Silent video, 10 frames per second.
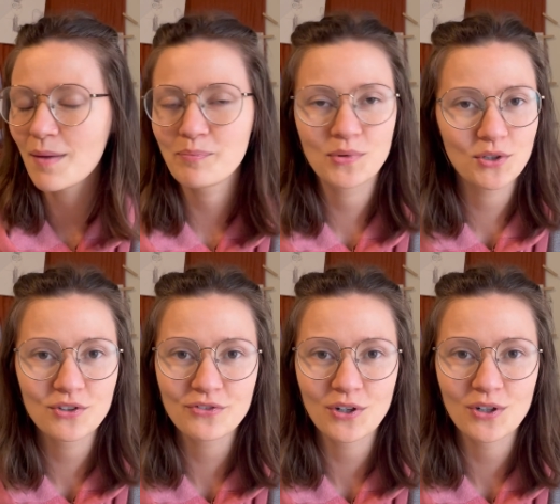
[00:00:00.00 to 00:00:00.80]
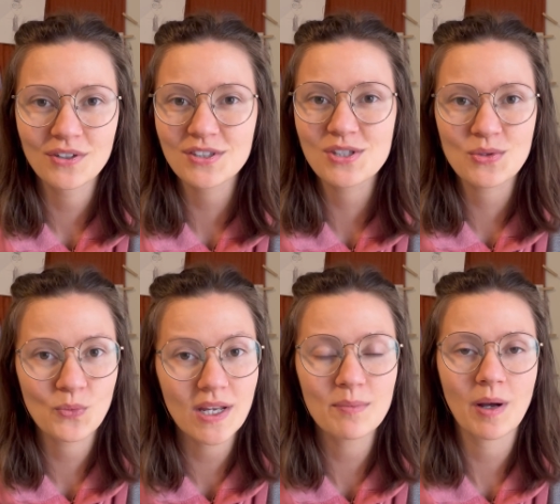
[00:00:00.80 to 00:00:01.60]
beautiful,
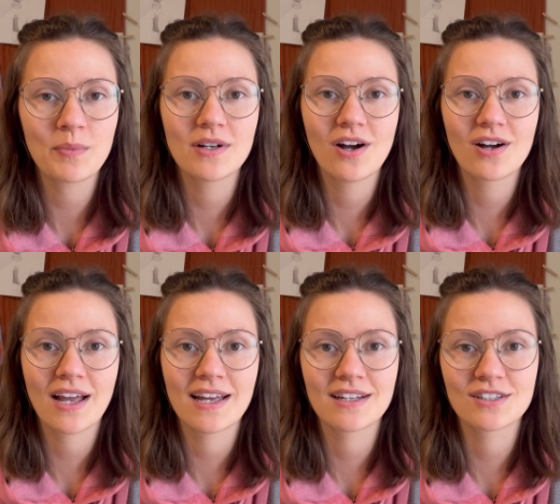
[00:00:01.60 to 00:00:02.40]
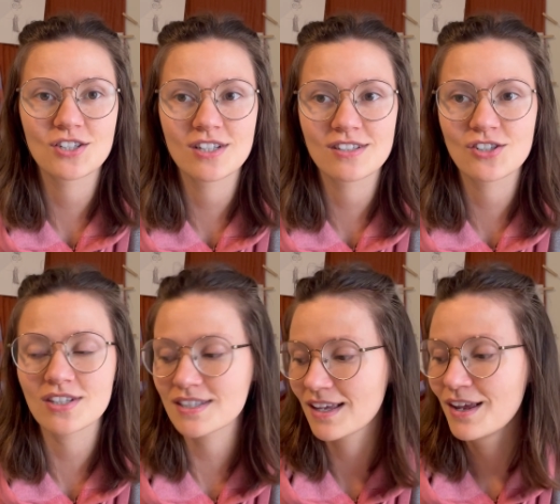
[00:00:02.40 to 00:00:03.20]
sweet puppy dog, and she's
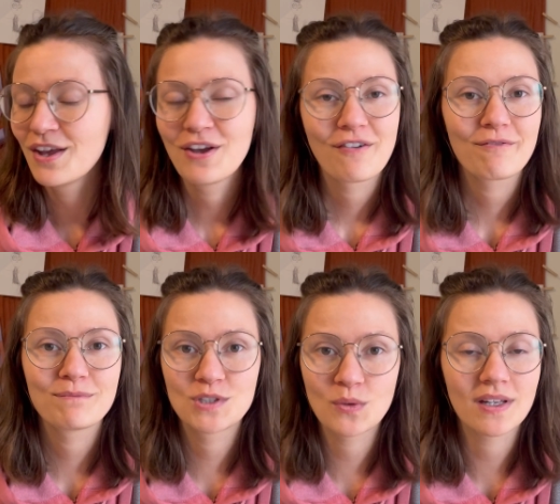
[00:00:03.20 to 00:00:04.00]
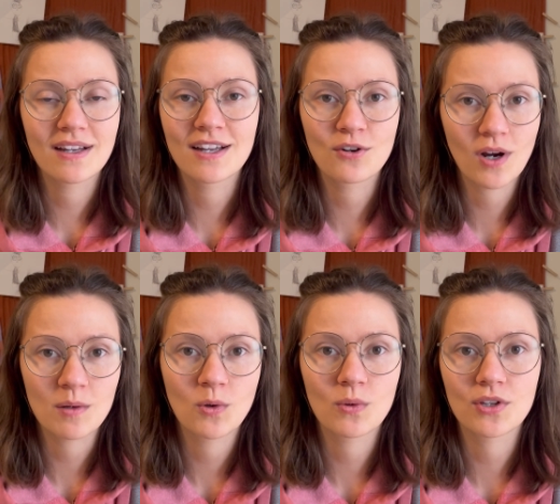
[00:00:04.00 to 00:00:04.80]
just doing
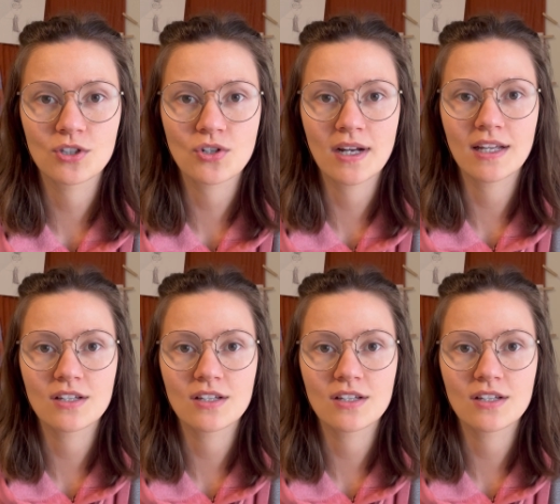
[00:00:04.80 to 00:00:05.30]
incredible with her training.